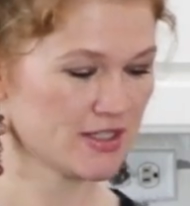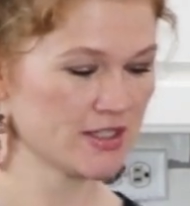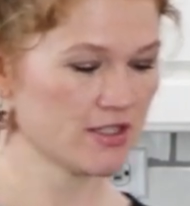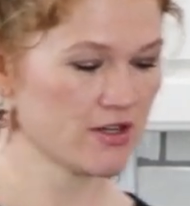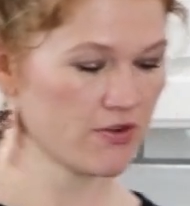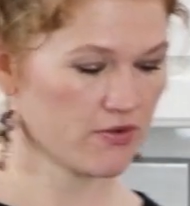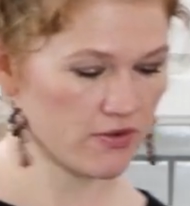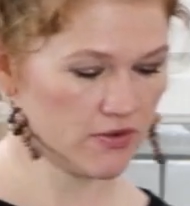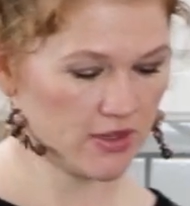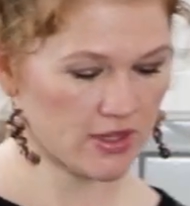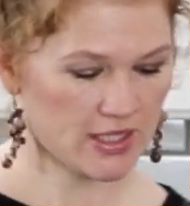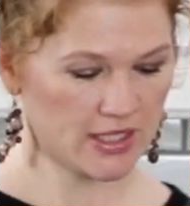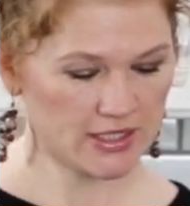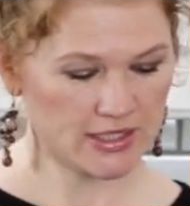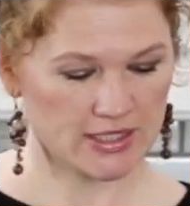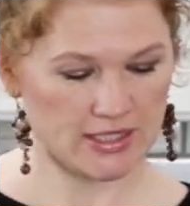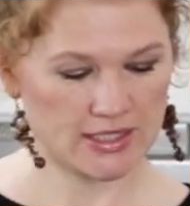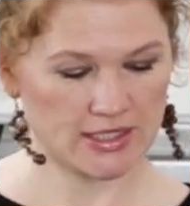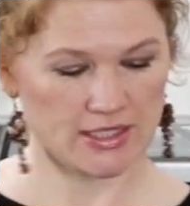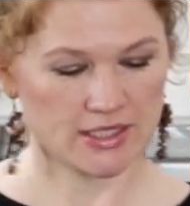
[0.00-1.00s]
So
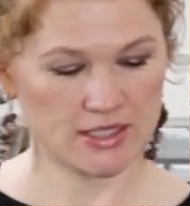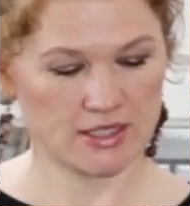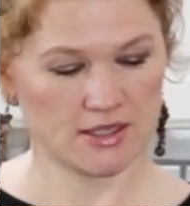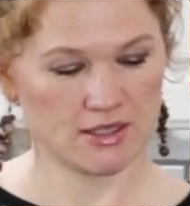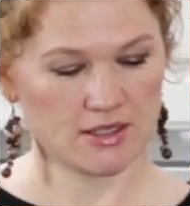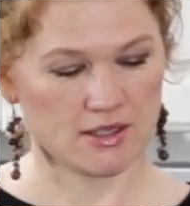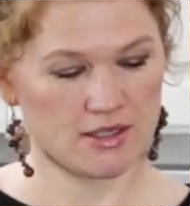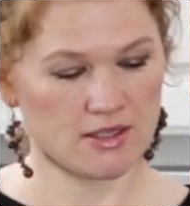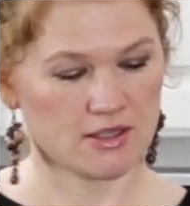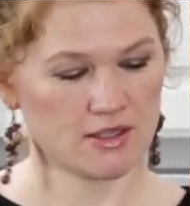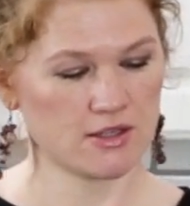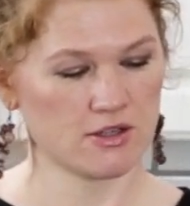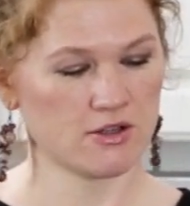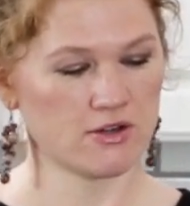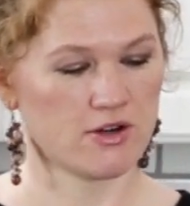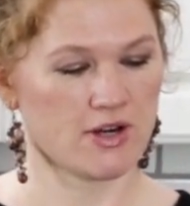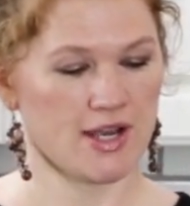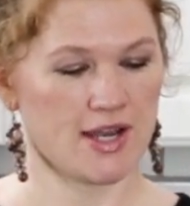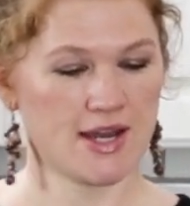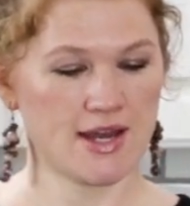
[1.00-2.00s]
let's
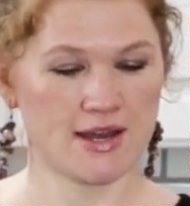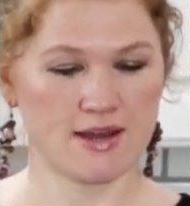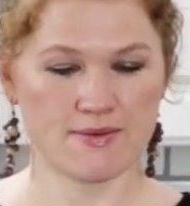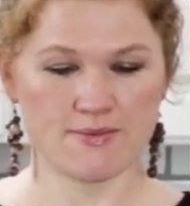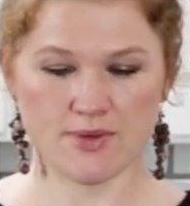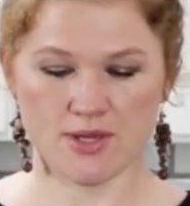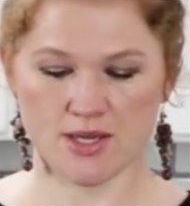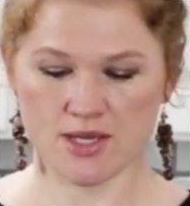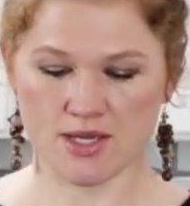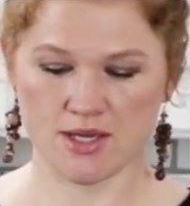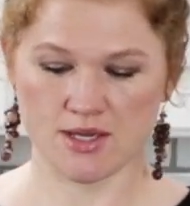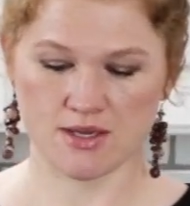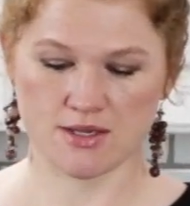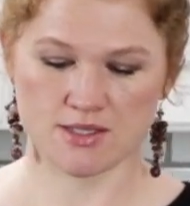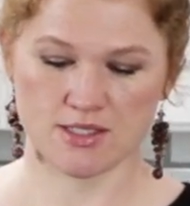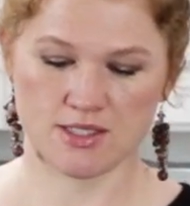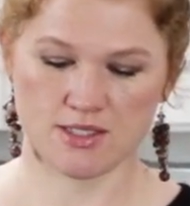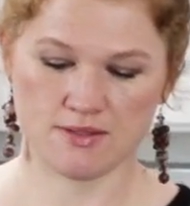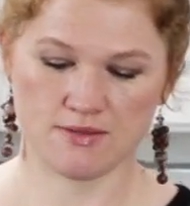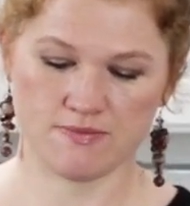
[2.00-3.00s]
grab
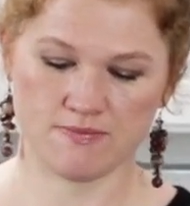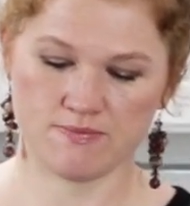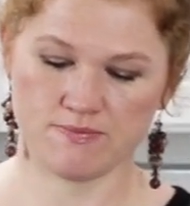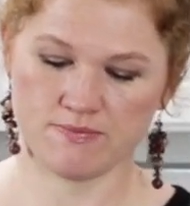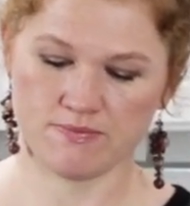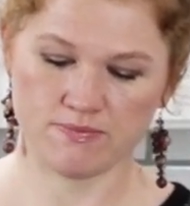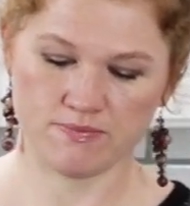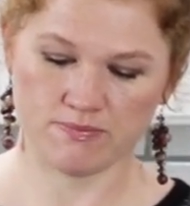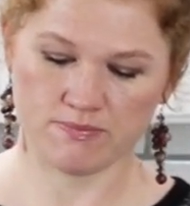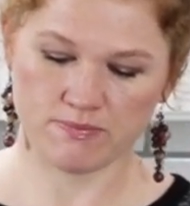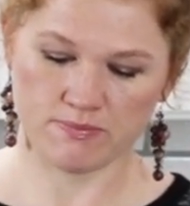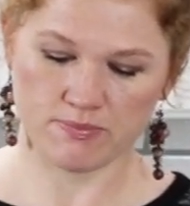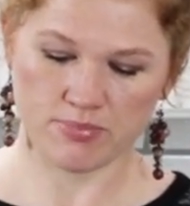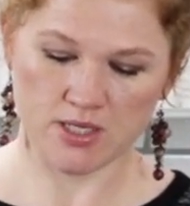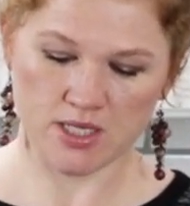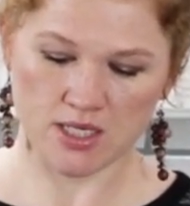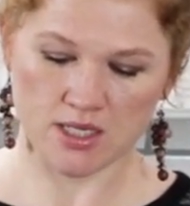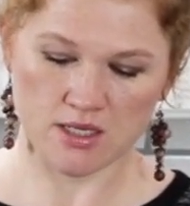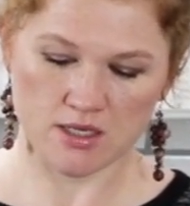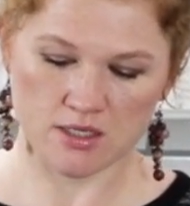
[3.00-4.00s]
a
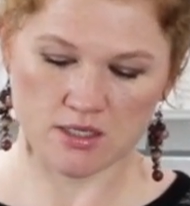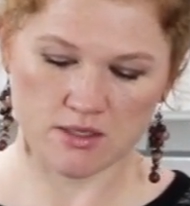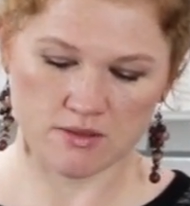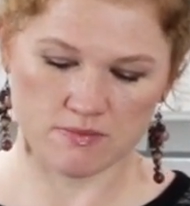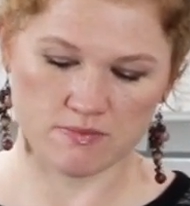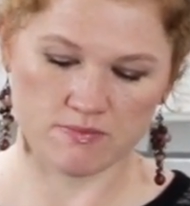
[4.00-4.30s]
big,